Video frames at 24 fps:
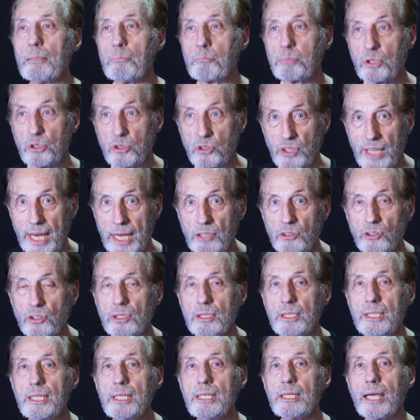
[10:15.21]

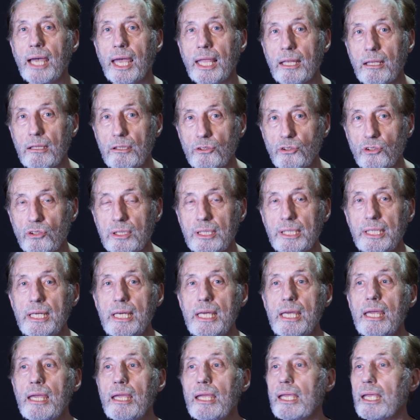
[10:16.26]
precisely,
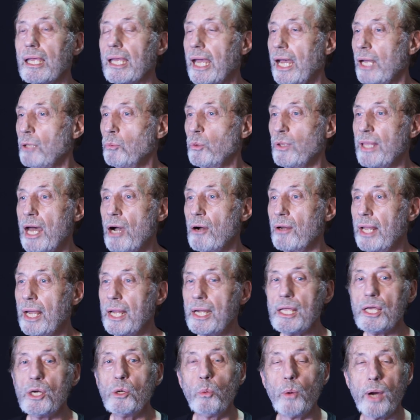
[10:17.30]
endlessly, and without
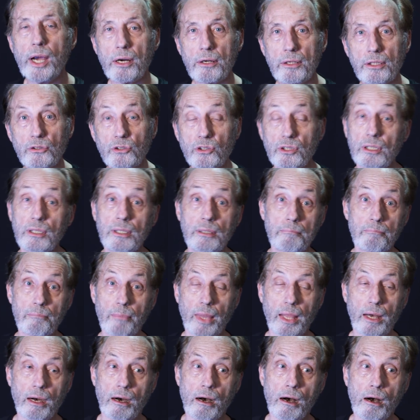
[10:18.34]
any awareness
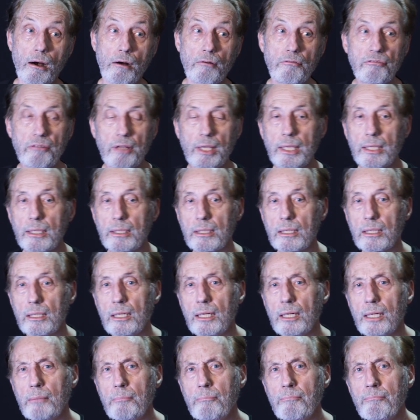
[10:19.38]
of
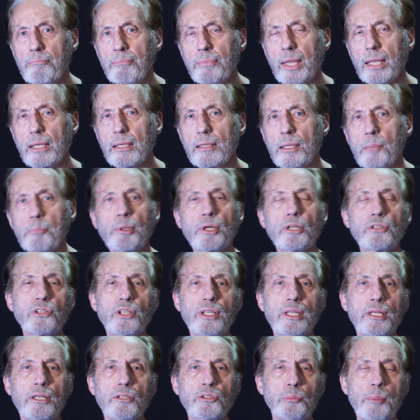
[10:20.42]
the
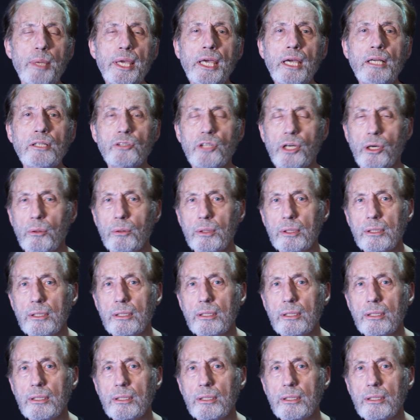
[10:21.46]
person they're speaking to.